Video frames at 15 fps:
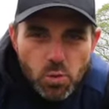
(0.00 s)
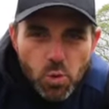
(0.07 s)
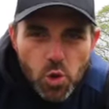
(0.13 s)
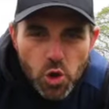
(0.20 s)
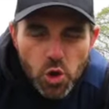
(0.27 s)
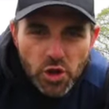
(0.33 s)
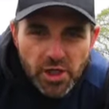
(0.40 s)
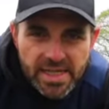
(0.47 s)

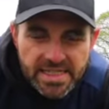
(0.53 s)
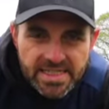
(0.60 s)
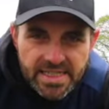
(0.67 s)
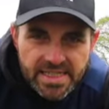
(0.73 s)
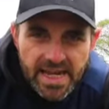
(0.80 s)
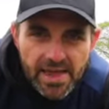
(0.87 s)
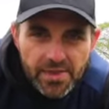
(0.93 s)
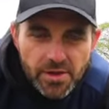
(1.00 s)
working
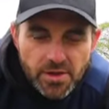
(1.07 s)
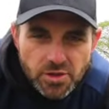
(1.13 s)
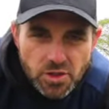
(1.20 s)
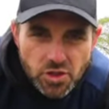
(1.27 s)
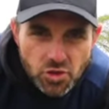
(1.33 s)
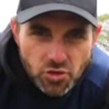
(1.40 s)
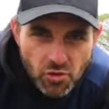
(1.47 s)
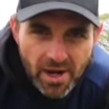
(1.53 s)
together to
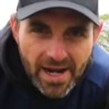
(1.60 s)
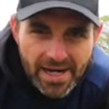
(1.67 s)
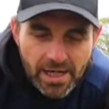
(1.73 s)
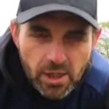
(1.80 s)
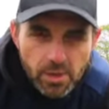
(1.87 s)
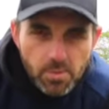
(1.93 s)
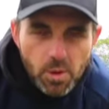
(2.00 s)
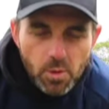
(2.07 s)
try
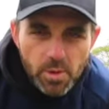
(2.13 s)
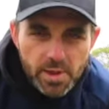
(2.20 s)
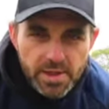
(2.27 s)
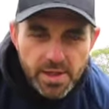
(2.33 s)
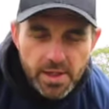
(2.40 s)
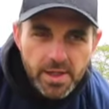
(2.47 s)
and come up with